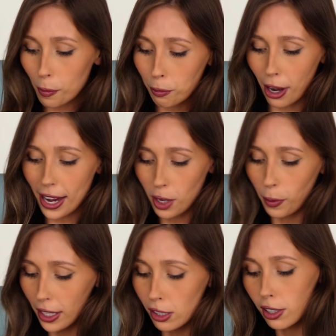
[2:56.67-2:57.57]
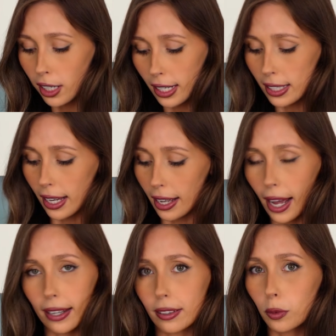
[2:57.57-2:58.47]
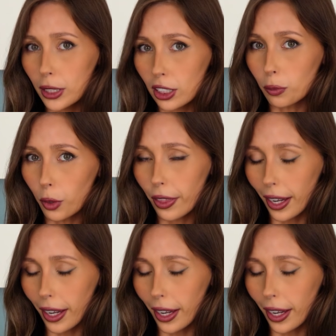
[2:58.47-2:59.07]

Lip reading: and break when you slice it, and we don't want